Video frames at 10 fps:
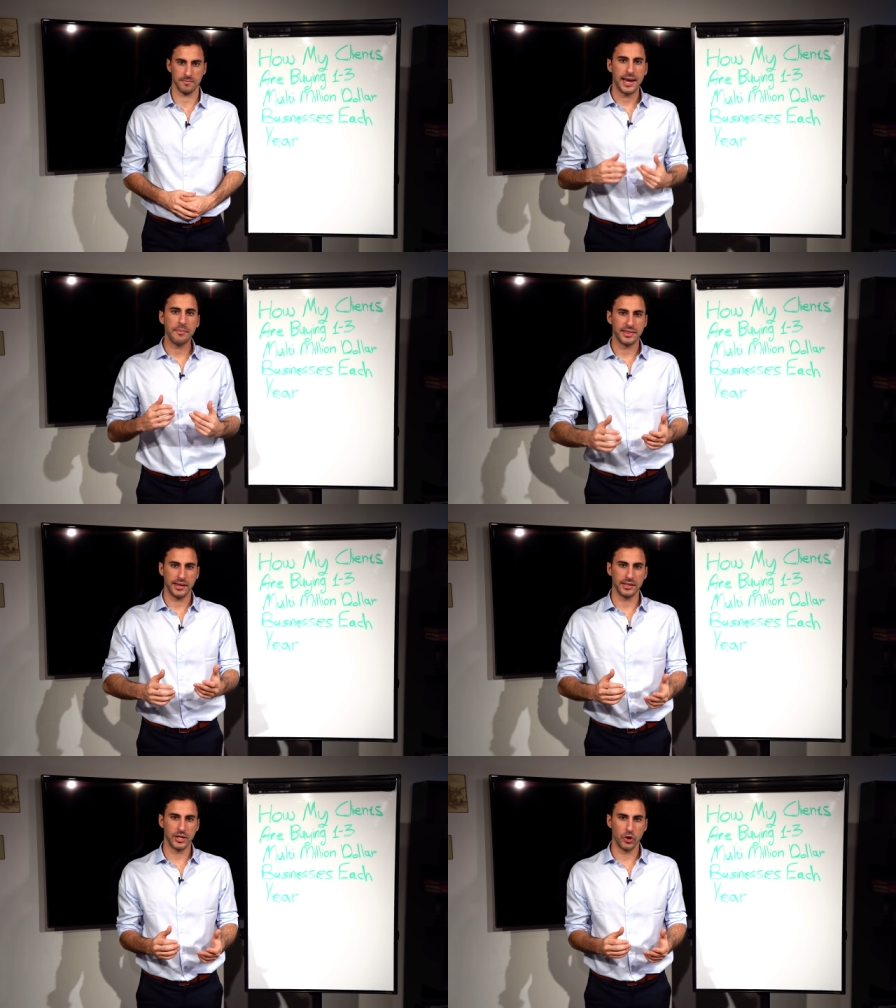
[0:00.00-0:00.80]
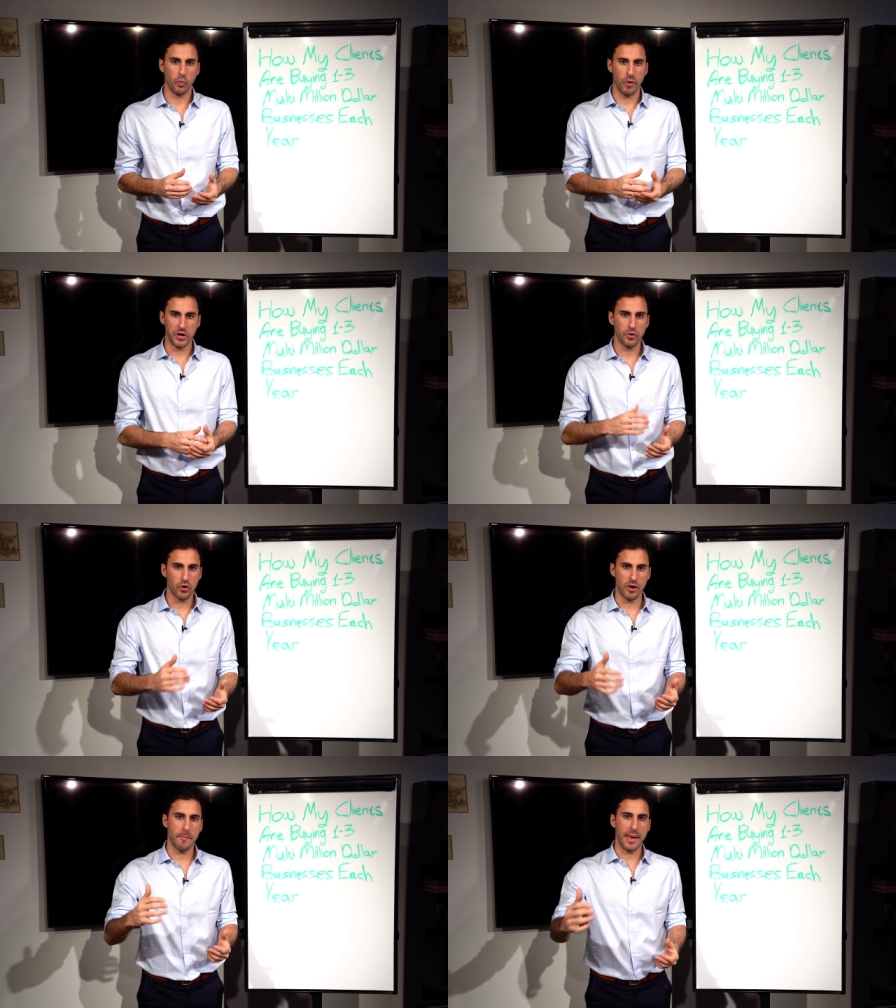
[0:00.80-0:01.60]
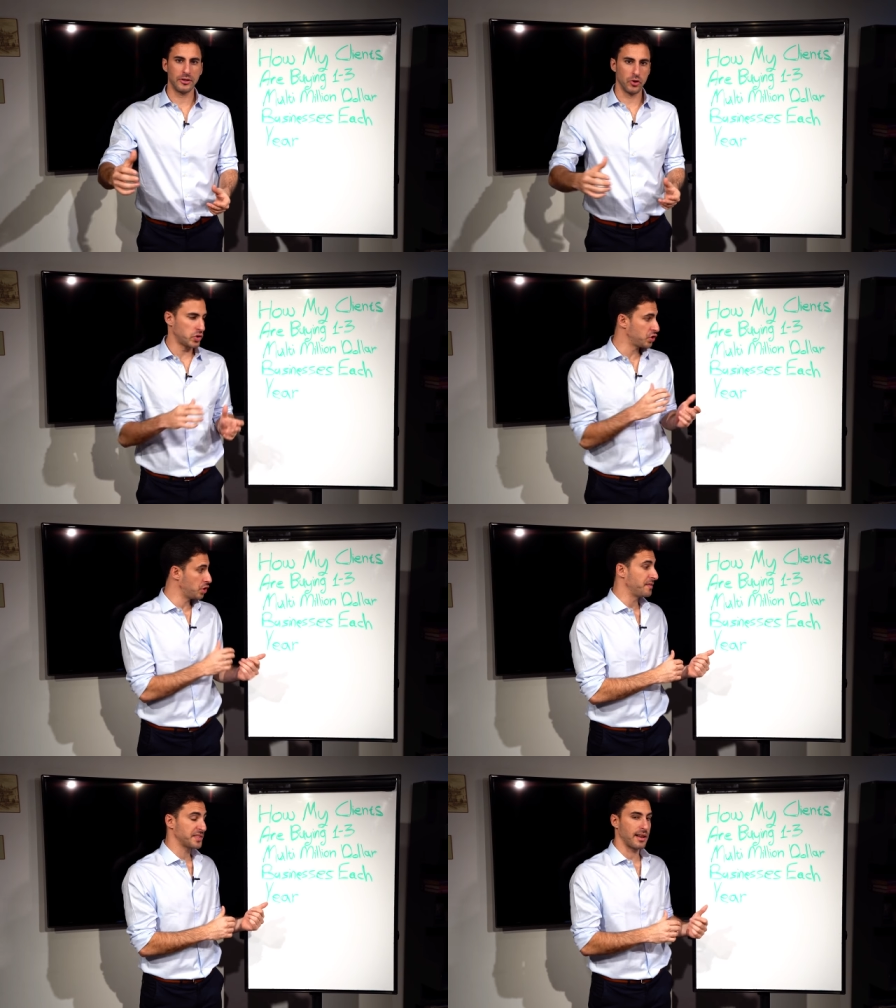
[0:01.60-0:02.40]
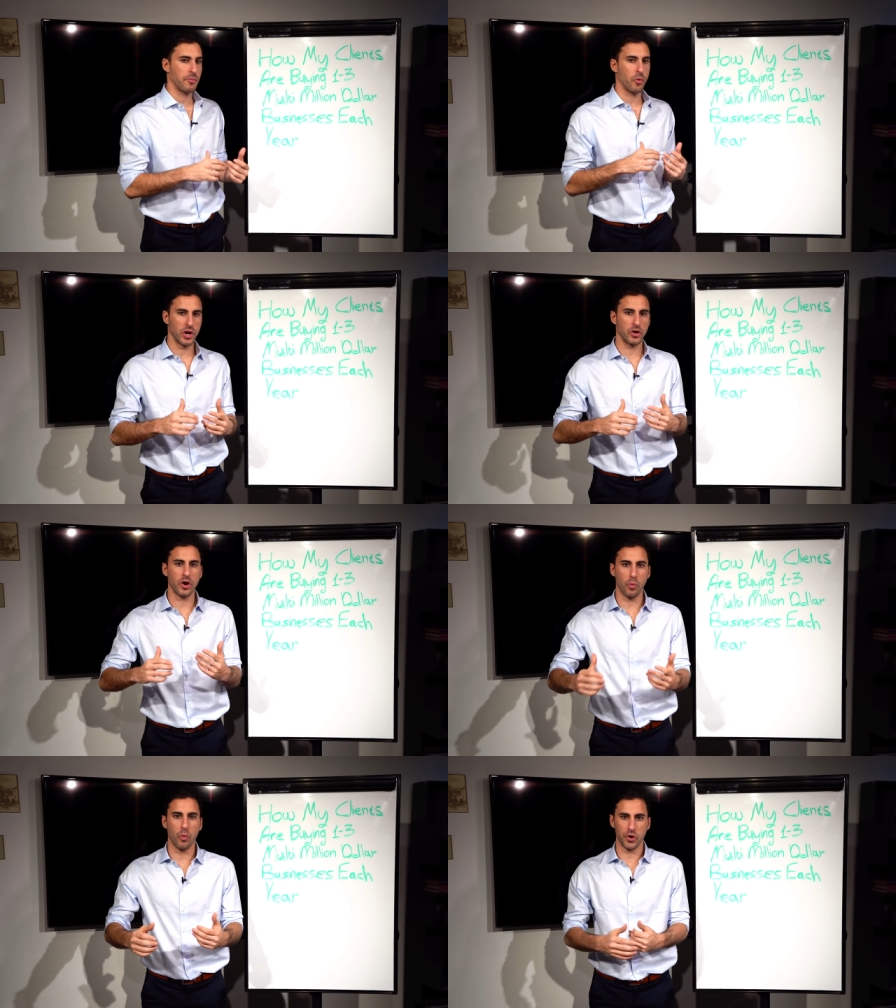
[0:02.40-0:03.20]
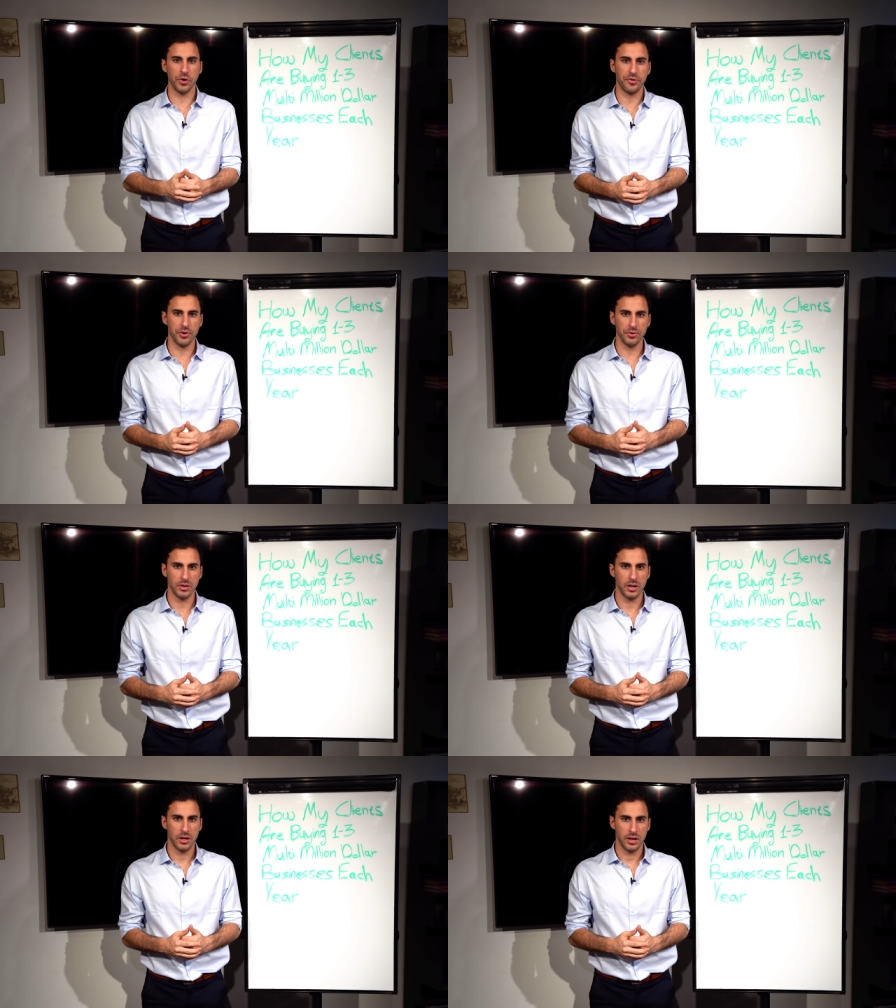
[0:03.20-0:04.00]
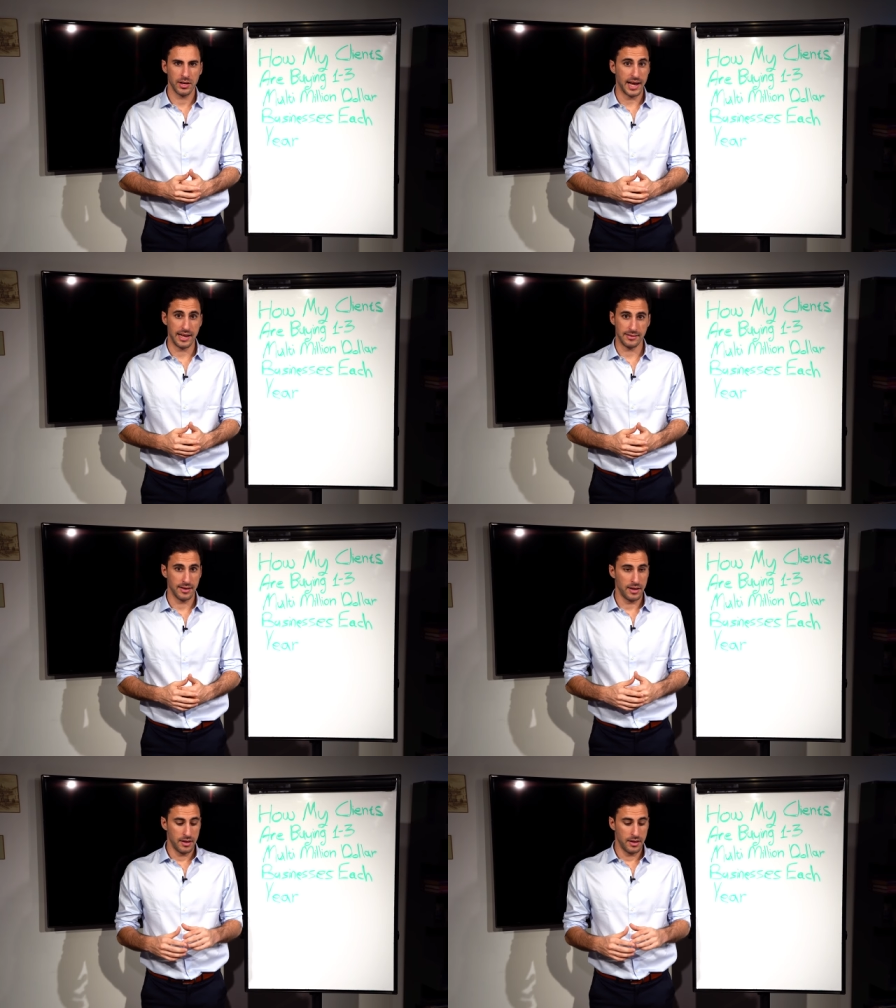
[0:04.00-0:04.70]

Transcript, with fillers: And I'm telling you, when you're gonna make those shifts that I'm gonna walk you through, guys,